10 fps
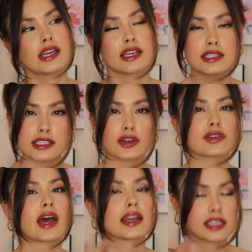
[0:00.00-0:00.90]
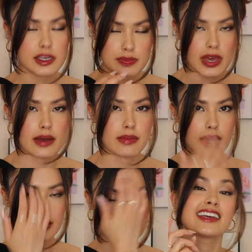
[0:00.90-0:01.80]
consider that, keep that in
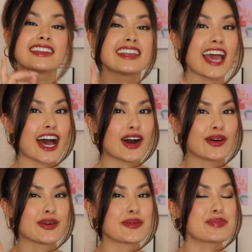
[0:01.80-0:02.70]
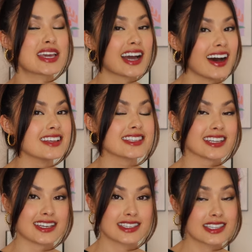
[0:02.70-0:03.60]
mind. Now, because it
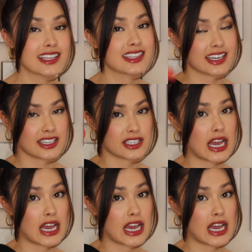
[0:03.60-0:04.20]
is the thickest,